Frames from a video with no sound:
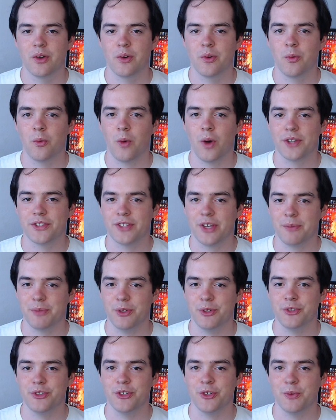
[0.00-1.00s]
What's up,
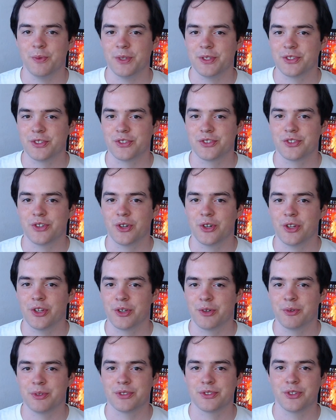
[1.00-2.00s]
YouTube? This is
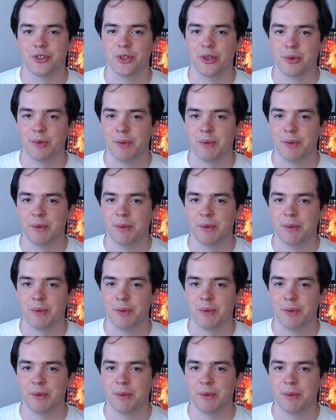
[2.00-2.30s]
Sterling with Sterling